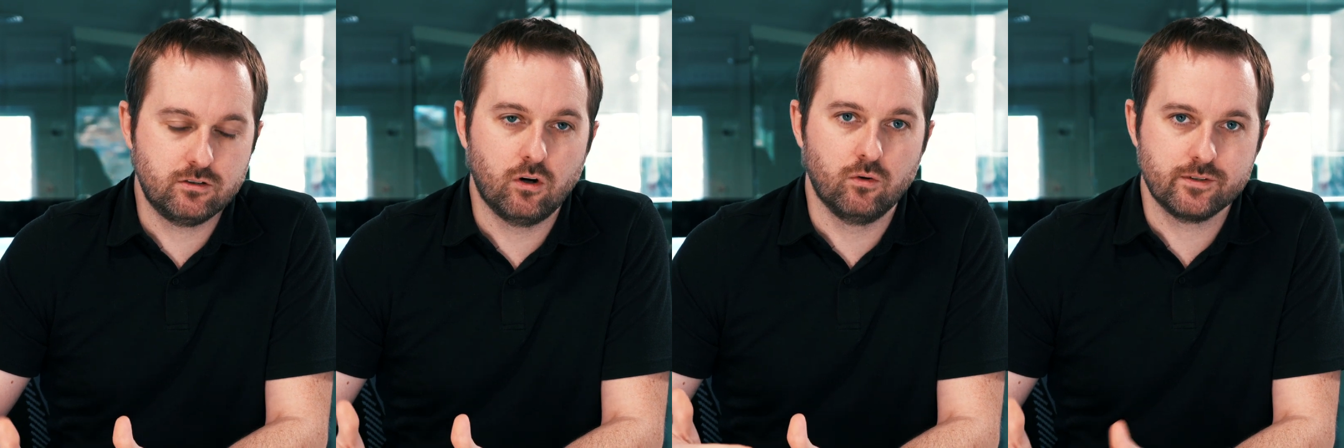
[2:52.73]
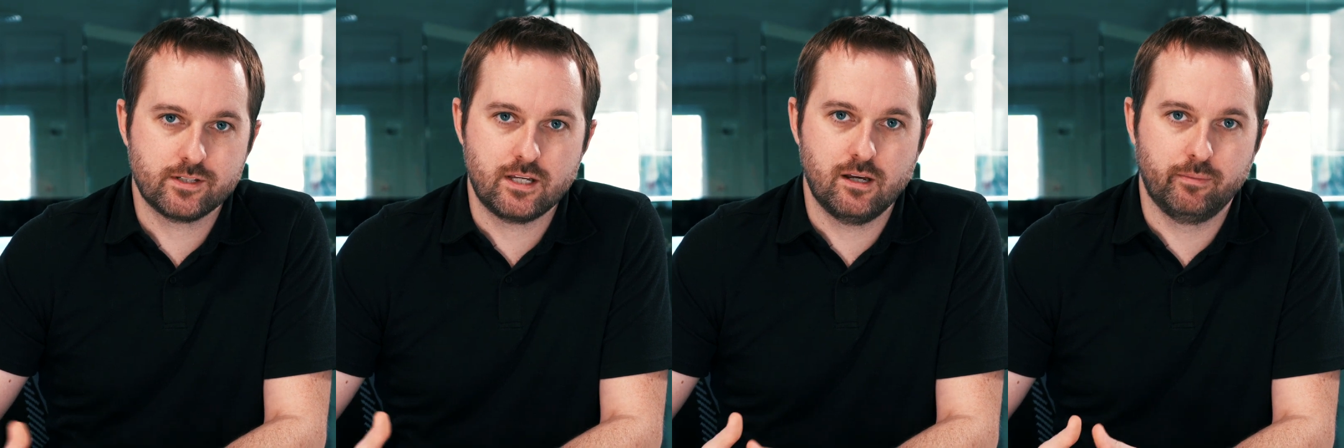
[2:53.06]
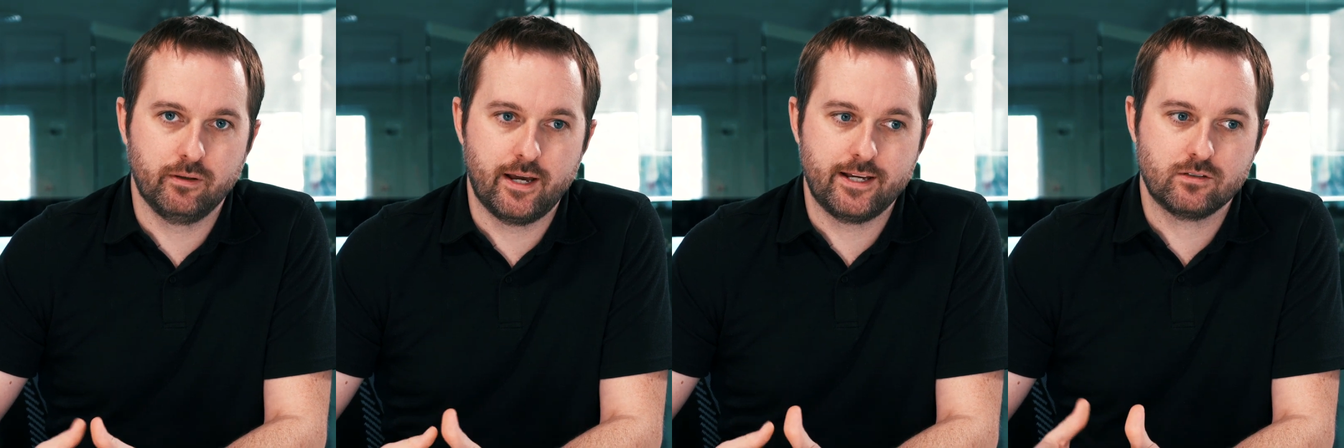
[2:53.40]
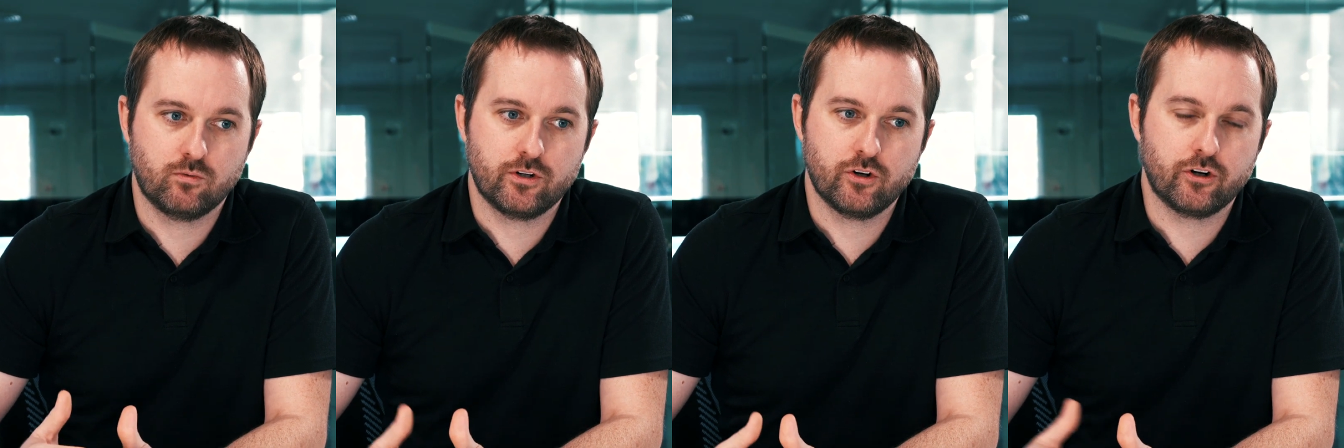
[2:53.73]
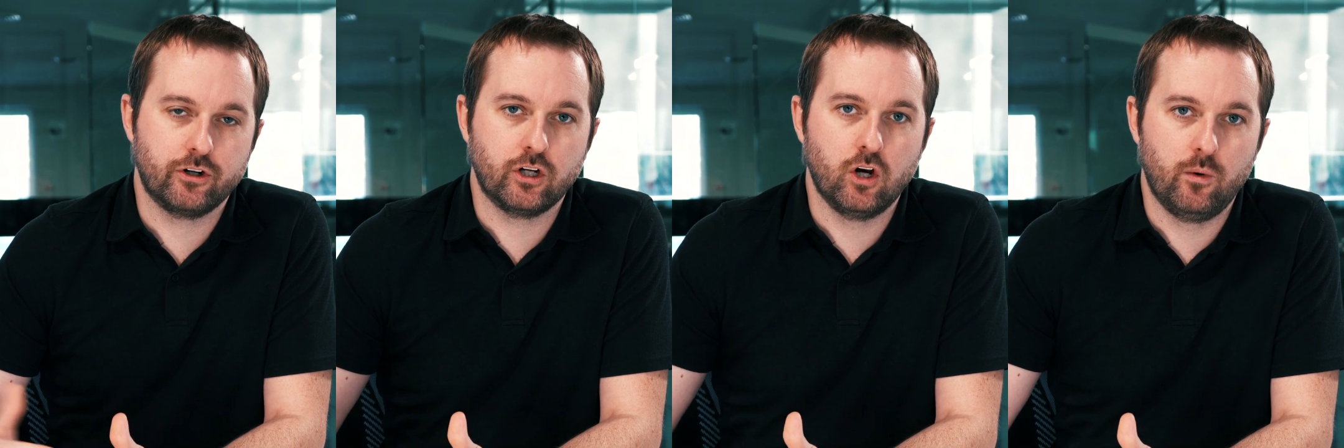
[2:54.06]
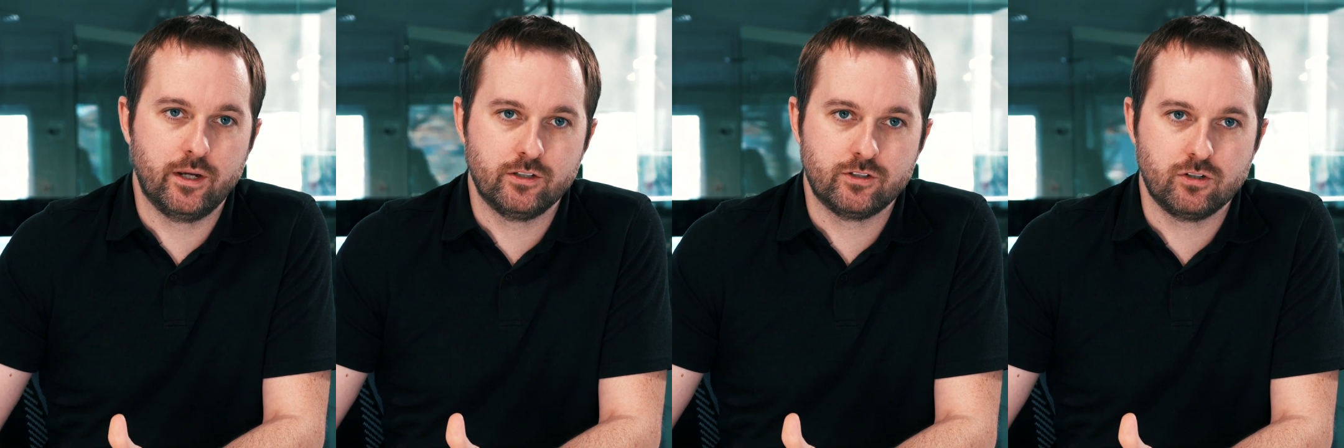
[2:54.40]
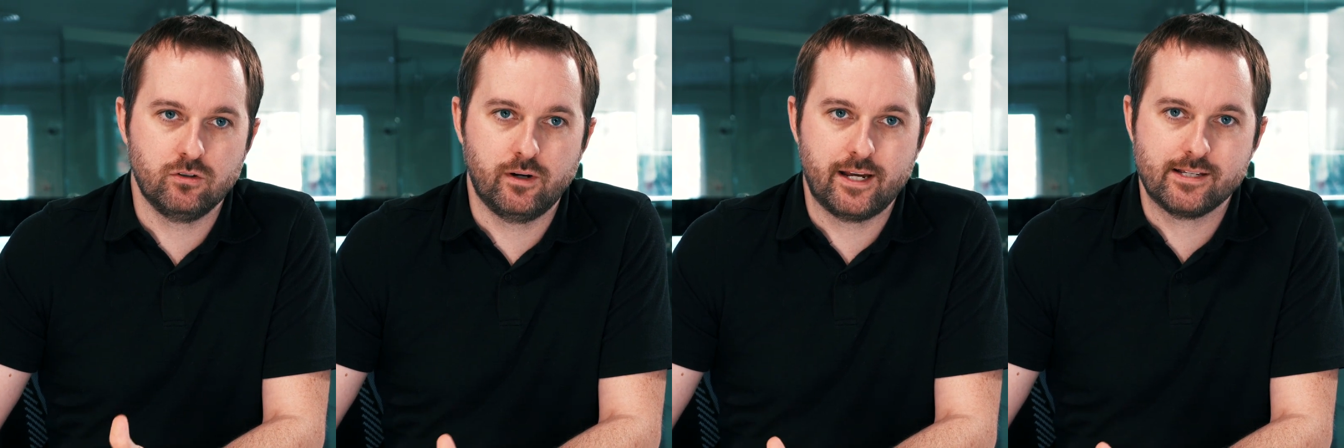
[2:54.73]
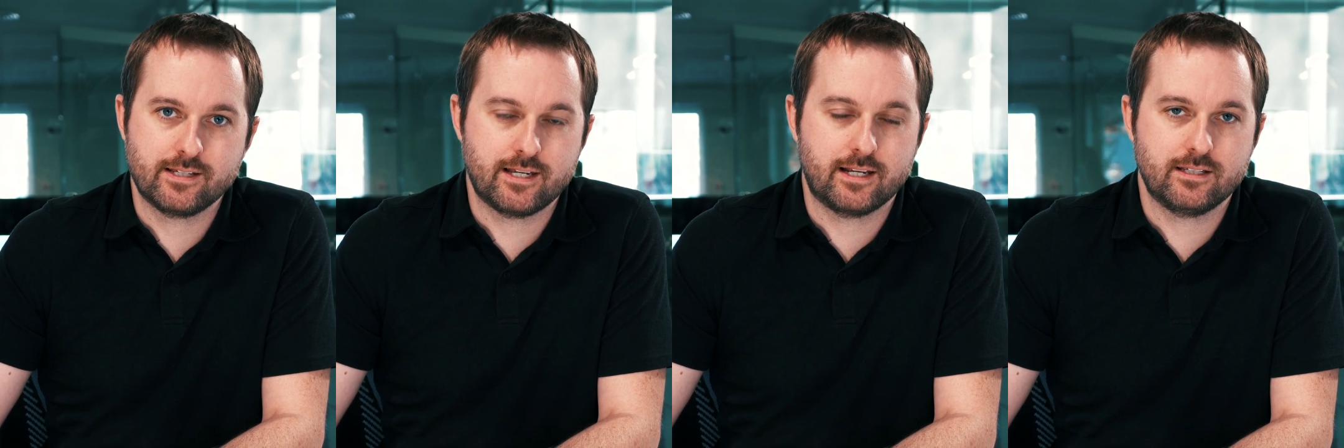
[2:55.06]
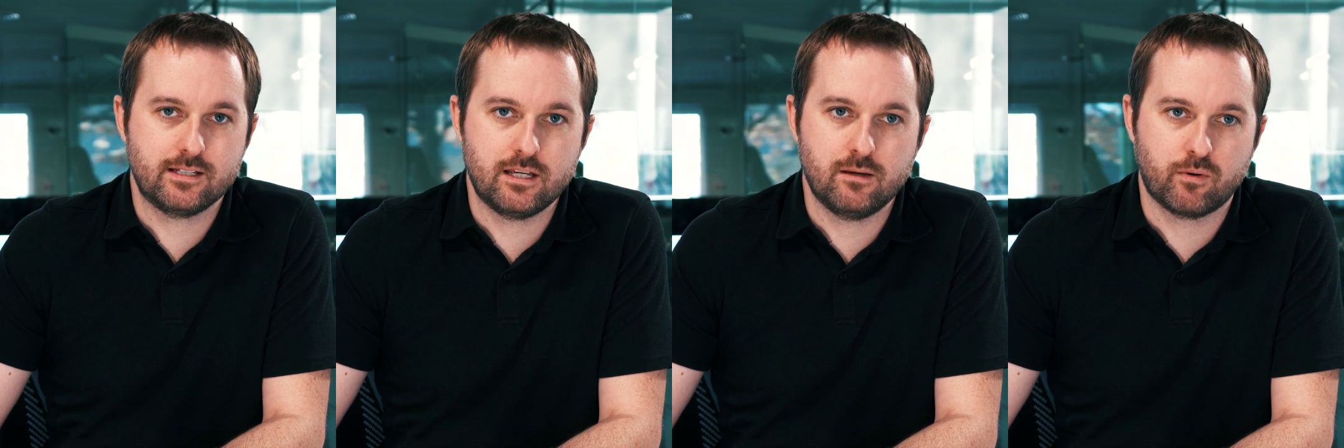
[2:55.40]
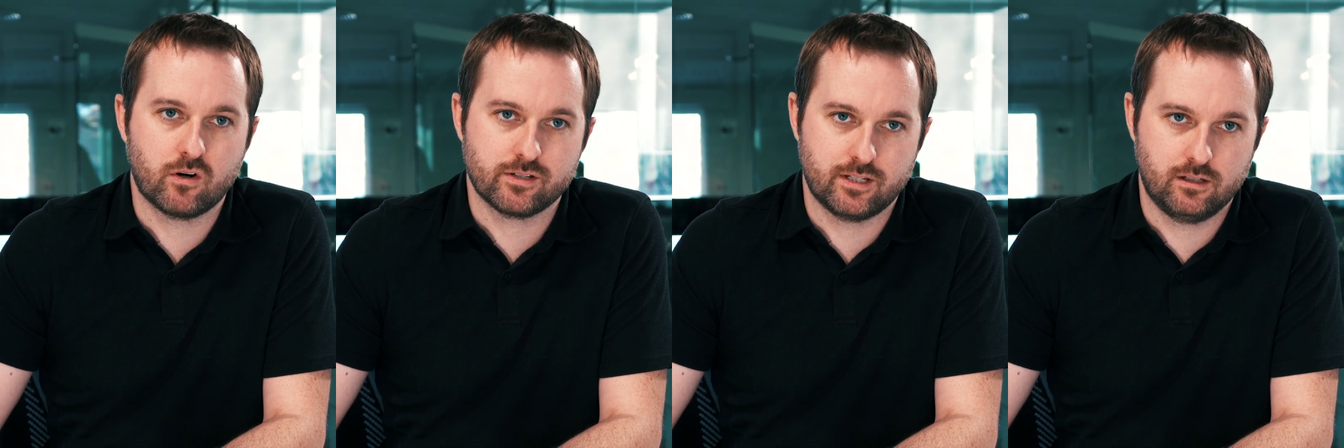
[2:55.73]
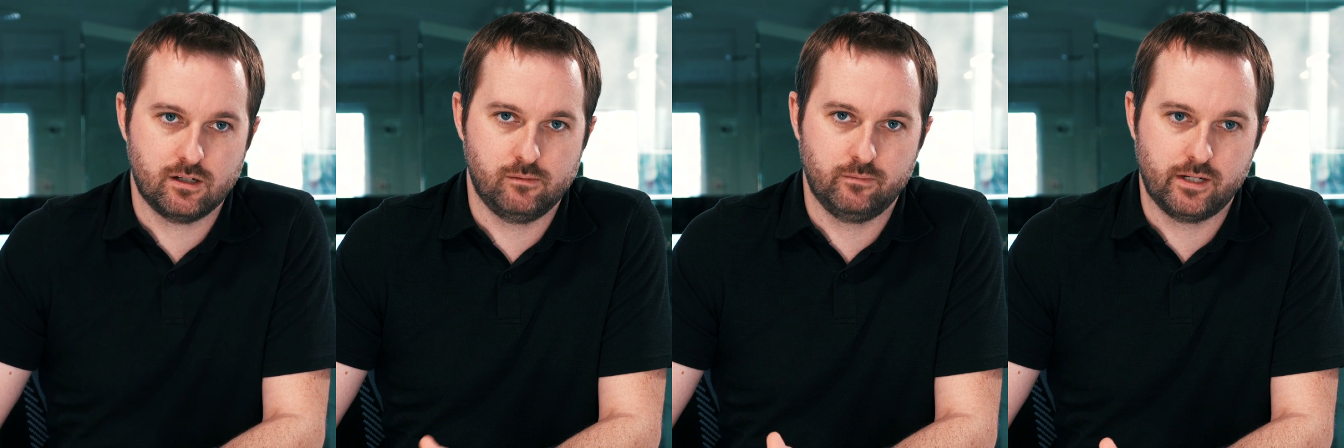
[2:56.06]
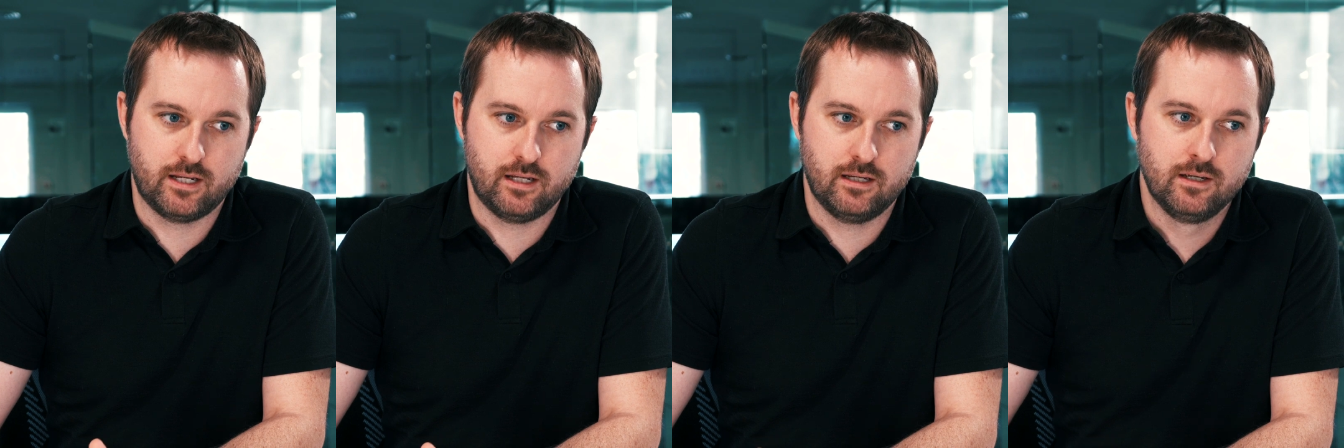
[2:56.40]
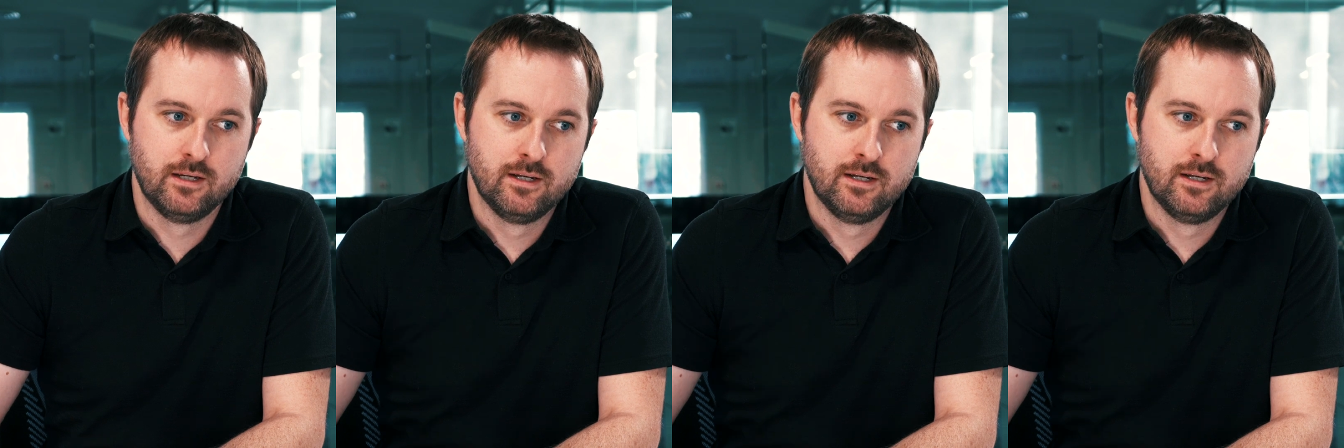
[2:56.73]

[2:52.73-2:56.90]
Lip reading: don't see a place where you're going to go into a 60-person company